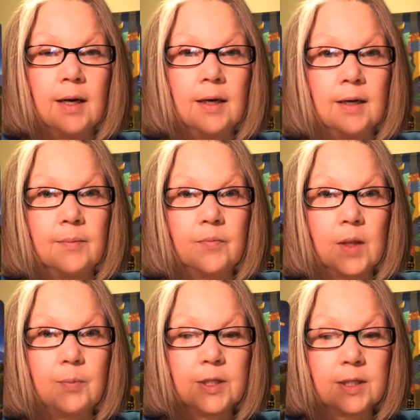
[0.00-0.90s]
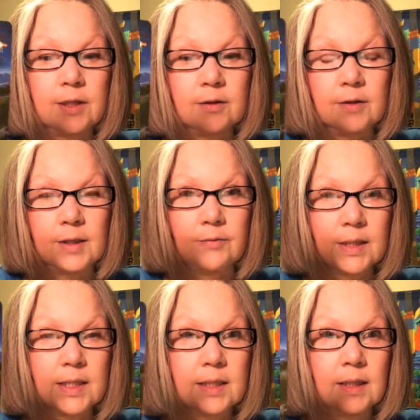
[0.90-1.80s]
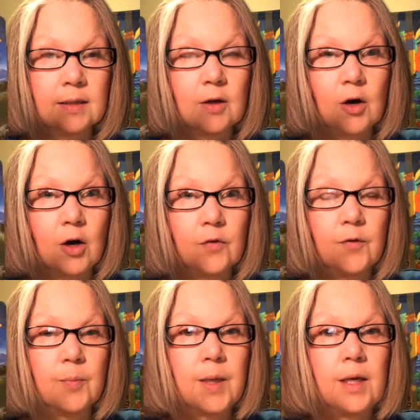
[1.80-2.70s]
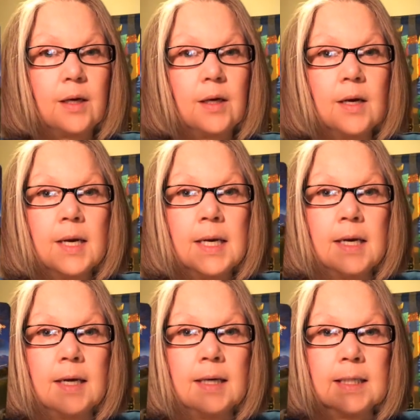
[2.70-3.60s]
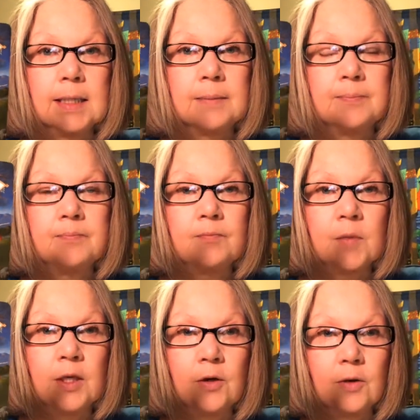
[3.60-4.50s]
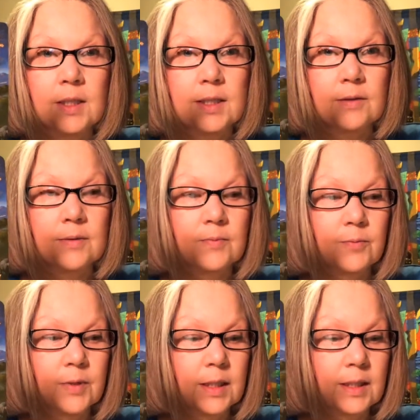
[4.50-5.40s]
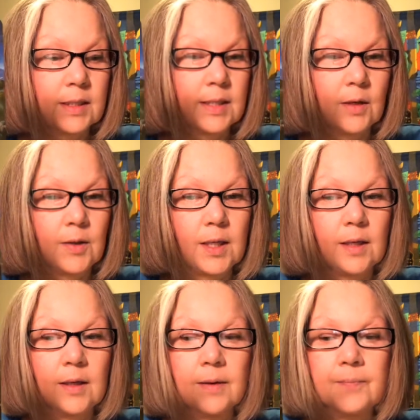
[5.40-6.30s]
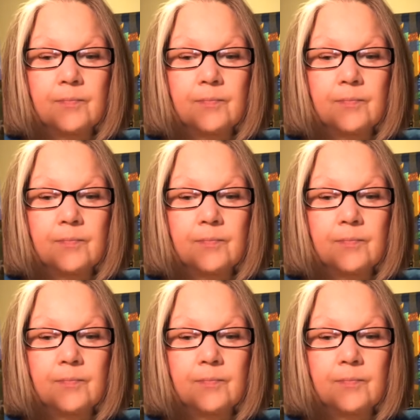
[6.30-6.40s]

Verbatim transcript: Um, a particularly resonant card for me, um, you know, because I was really sulky